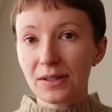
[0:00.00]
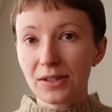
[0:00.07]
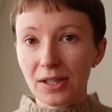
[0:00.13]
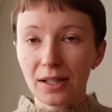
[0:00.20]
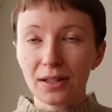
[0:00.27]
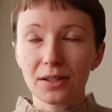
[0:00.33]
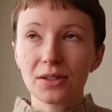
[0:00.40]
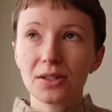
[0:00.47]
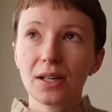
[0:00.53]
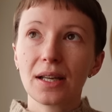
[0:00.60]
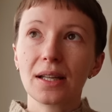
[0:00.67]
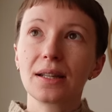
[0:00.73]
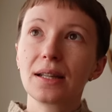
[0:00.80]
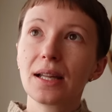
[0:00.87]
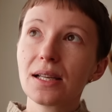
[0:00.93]
a challenge.
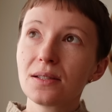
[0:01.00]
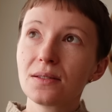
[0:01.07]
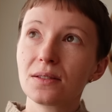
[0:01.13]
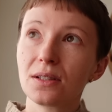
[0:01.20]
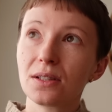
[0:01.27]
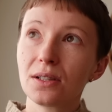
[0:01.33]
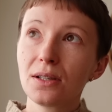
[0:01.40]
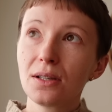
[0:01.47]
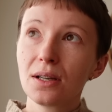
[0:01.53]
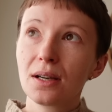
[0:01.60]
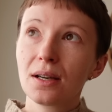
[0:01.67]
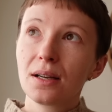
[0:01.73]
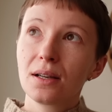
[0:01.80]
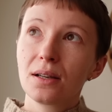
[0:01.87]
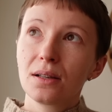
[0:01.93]
And last year
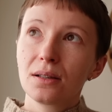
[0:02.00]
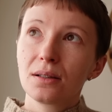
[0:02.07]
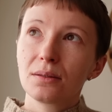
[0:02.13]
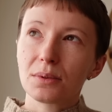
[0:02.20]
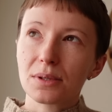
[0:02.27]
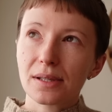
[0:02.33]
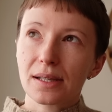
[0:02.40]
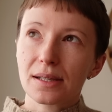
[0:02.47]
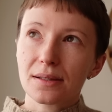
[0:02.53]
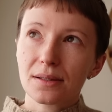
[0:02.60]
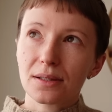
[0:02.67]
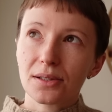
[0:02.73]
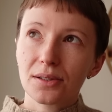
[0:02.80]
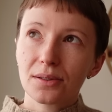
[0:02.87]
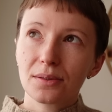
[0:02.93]

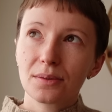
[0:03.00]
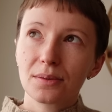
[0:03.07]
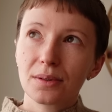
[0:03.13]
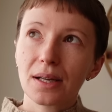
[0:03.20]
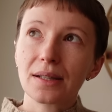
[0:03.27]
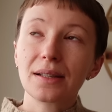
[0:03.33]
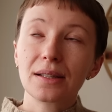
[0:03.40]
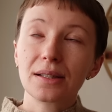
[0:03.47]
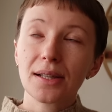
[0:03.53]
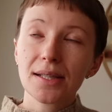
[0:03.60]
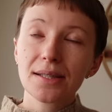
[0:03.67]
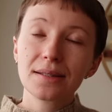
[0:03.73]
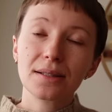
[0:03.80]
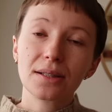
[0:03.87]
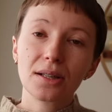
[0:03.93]
I
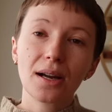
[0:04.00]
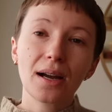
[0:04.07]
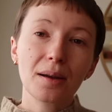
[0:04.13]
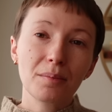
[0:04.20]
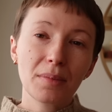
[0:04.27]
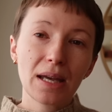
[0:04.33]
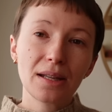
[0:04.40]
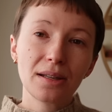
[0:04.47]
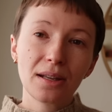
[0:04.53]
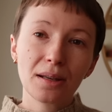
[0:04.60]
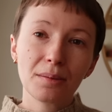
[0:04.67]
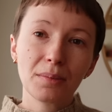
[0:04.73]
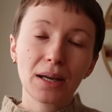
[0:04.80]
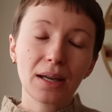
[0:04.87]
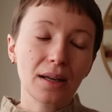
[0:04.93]
made
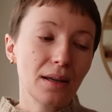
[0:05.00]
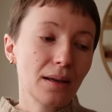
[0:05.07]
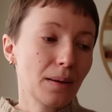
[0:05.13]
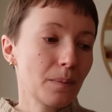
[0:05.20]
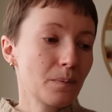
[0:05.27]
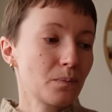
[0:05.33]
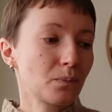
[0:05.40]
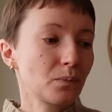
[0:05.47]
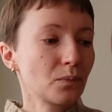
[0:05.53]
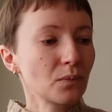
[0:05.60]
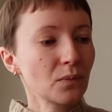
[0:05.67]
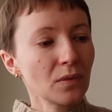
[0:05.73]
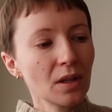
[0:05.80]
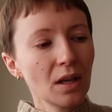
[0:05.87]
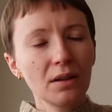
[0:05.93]
him
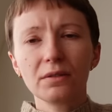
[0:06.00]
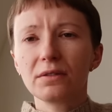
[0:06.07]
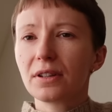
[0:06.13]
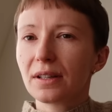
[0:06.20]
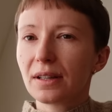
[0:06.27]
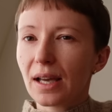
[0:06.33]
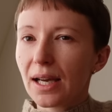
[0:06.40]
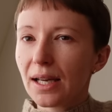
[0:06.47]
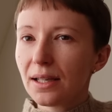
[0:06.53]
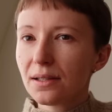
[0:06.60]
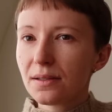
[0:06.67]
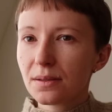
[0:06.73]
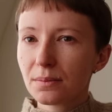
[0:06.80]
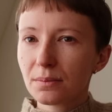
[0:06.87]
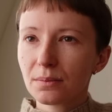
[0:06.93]

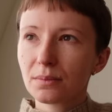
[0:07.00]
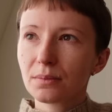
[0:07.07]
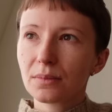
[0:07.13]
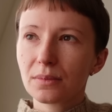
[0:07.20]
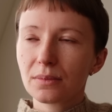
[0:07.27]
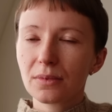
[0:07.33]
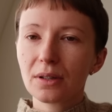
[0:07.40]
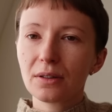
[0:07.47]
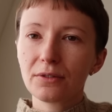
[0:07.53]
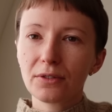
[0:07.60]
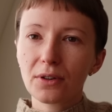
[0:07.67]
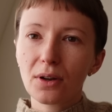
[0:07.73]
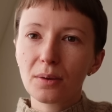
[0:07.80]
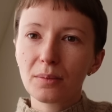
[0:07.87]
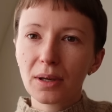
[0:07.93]
Vernalis
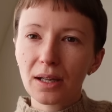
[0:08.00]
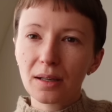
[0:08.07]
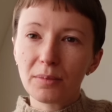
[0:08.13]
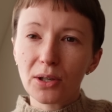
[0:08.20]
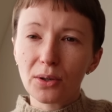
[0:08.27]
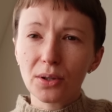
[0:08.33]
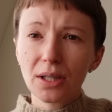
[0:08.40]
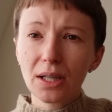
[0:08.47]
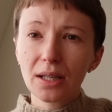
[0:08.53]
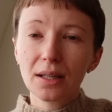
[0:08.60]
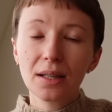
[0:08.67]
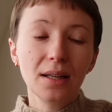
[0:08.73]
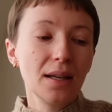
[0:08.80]
from Albiona